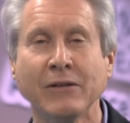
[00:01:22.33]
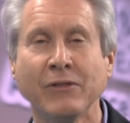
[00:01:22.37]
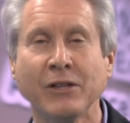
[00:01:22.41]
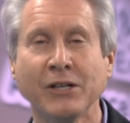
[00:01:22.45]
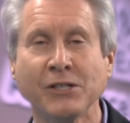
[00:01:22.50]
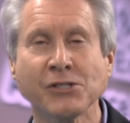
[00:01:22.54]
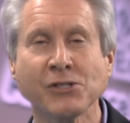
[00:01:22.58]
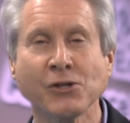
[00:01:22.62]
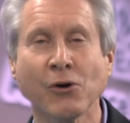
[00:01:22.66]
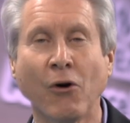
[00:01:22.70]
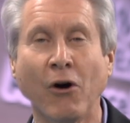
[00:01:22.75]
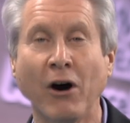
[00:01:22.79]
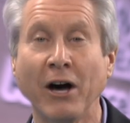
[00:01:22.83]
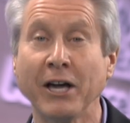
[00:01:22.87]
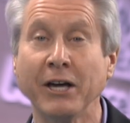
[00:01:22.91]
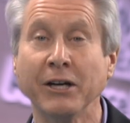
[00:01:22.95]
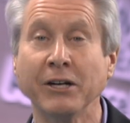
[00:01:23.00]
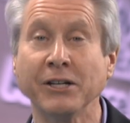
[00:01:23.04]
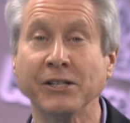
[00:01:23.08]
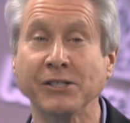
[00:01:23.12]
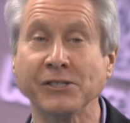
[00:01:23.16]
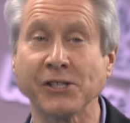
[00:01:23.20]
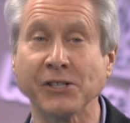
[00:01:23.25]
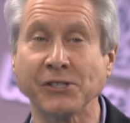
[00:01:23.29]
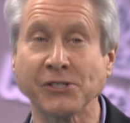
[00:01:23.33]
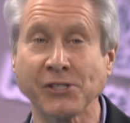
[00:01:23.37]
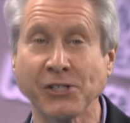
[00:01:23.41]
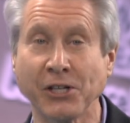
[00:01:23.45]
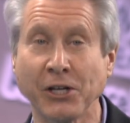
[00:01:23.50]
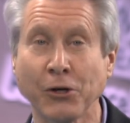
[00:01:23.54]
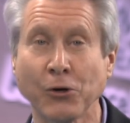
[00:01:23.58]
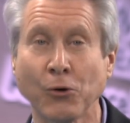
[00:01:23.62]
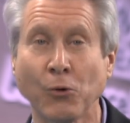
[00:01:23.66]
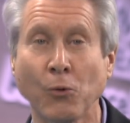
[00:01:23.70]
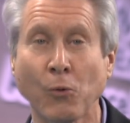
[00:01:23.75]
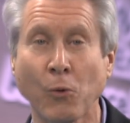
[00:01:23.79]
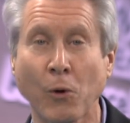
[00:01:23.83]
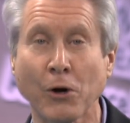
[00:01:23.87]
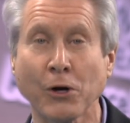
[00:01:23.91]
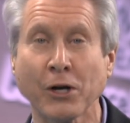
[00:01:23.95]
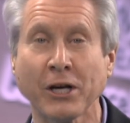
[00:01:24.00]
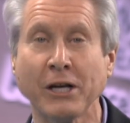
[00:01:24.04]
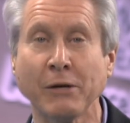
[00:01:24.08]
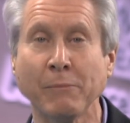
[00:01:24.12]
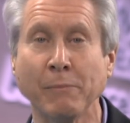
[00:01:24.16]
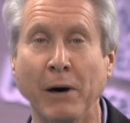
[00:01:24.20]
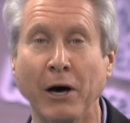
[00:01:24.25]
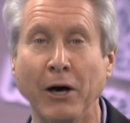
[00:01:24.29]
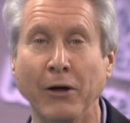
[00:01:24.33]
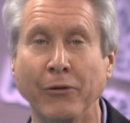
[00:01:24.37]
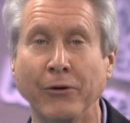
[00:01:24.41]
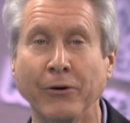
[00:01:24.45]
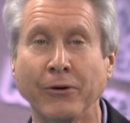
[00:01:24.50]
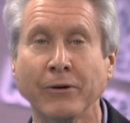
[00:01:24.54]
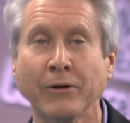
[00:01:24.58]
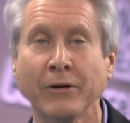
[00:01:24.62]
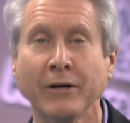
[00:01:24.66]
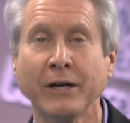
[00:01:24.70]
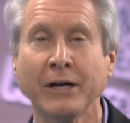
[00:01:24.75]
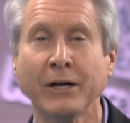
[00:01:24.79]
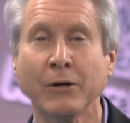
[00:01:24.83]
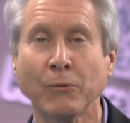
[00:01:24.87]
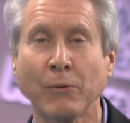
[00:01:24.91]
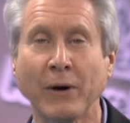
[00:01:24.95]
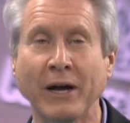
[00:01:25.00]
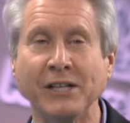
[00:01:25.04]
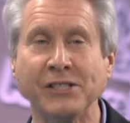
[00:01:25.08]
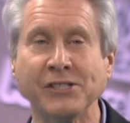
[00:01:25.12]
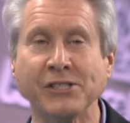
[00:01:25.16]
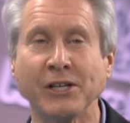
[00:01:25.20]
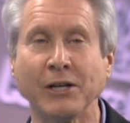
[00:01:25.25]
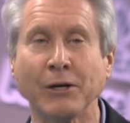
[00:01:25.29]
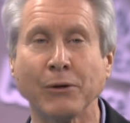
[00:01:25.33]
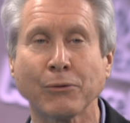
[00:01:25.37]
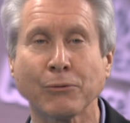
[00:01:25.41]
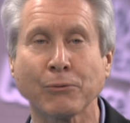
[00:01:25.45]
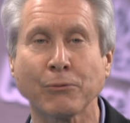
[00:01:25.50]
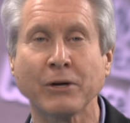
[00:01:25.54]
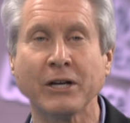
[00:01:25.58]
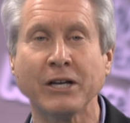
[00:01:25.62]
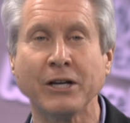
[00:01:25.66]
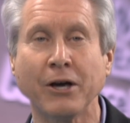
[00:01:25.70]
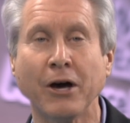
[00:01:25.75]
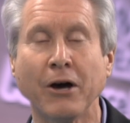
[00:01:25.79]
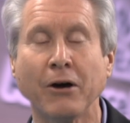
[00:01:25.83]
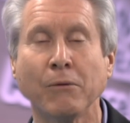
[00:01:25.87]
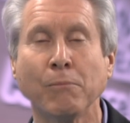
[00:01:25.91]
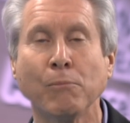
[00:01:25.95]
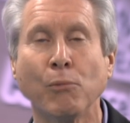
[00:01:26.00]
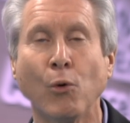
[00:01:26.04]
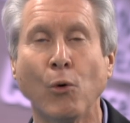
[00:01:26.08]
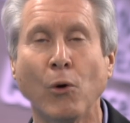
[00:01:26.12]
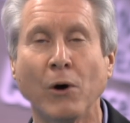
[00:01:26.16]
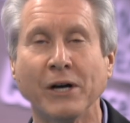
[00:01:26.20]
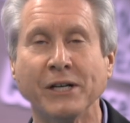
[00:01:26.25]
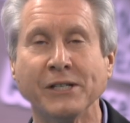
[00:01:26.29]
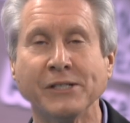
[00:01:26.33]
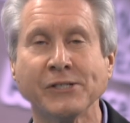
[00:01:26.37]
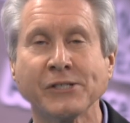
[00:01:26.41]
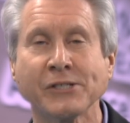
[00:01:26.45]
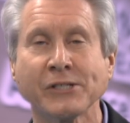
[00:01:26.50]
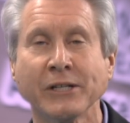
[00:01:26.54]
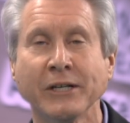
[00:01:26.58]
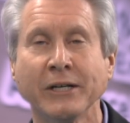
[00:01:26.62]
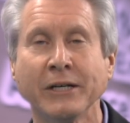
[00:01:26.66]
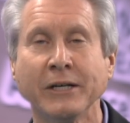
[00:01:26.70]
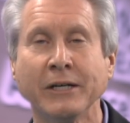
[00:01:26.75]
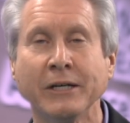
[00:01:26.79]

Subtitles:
This client is a single working mother raising three young boys.